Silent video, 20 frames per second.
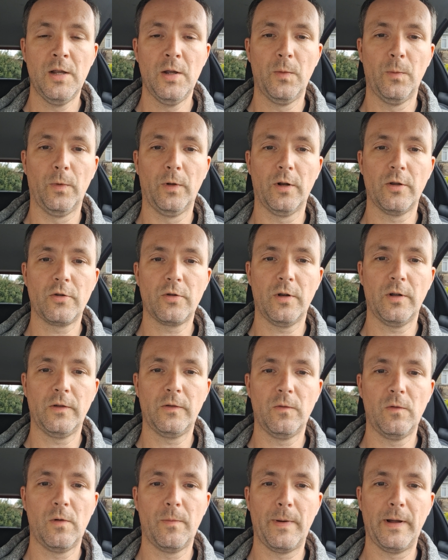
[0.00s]
We're going to try and
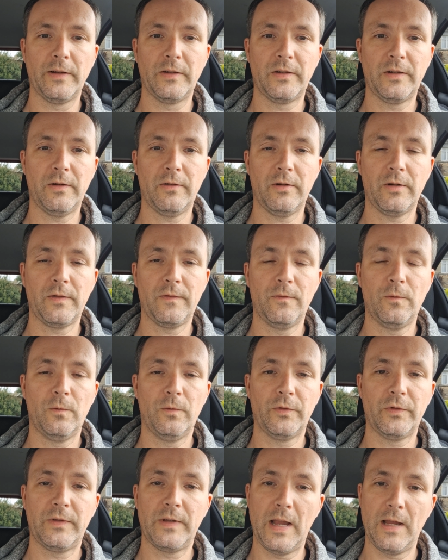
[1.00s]
talk about serious
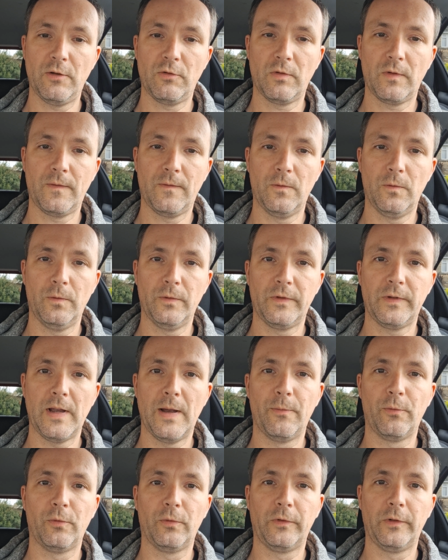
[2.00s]
faults, dangerous faults,
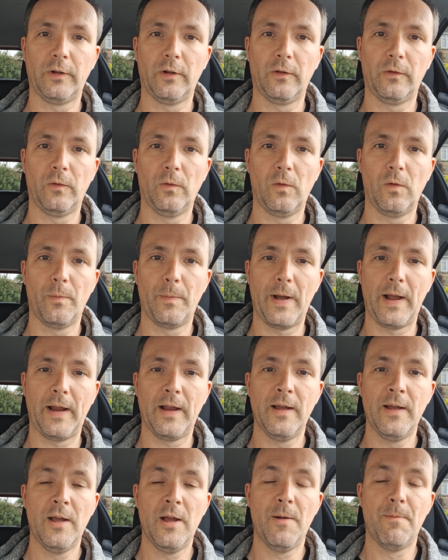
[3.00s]
and we're also going to talk about
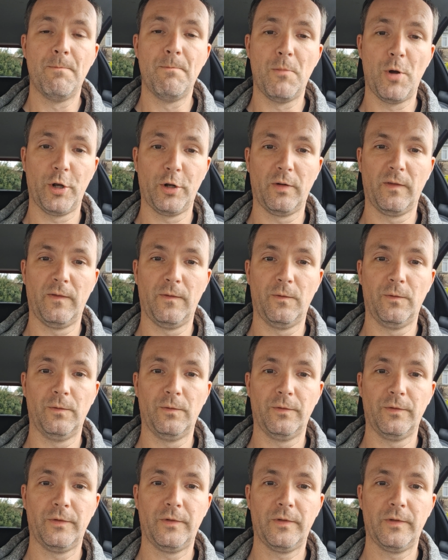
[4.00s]
minor
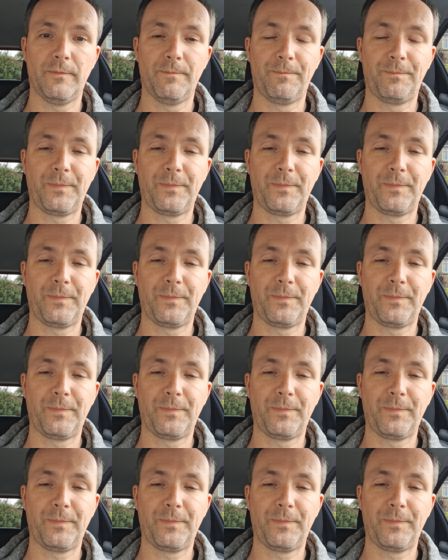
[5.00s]
faults.